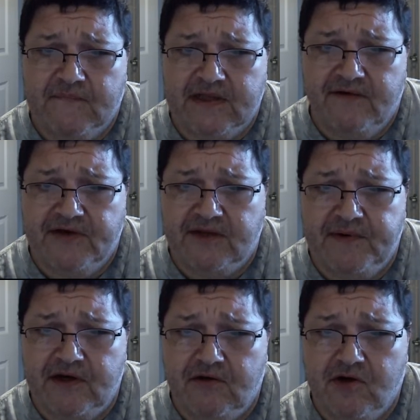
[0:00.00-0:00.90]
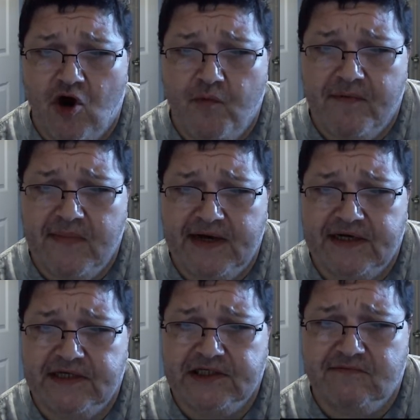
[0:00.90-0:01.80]
developing new coping
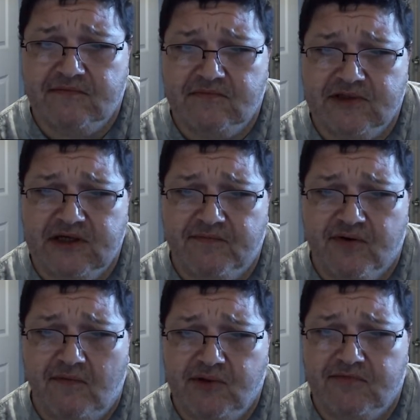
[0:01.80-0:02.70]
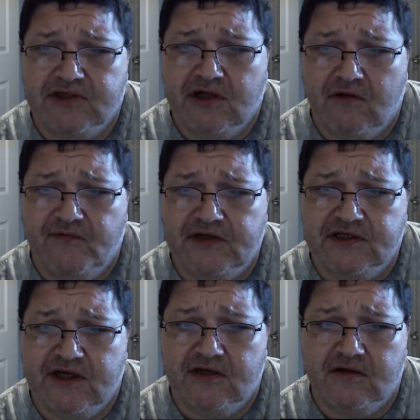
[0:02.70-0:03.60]
mechanisms, problem-solving
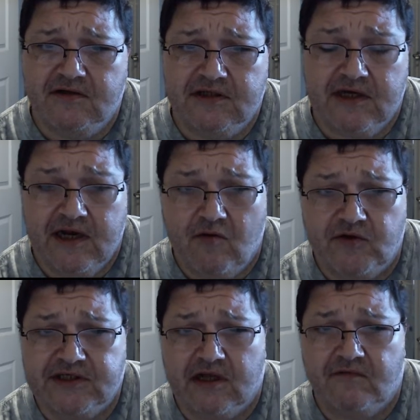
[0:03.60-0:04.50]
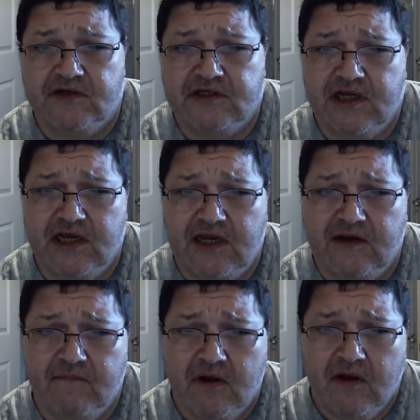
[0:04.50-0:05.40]
skills, can help with self-esteem.